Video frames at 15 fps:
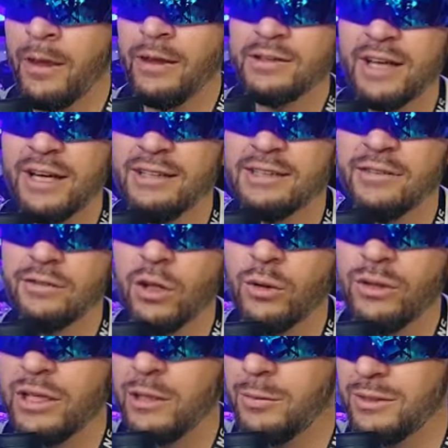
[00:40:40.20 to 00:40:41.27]
Titans have
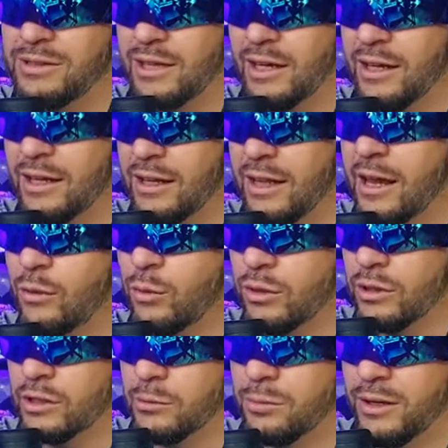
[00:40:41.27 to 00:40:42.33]
low-key been signing a lot of
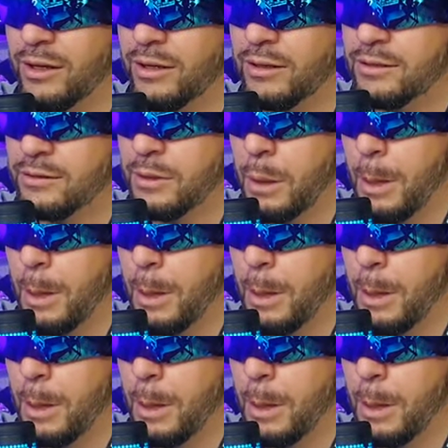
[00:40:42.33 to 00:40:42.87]
really good players.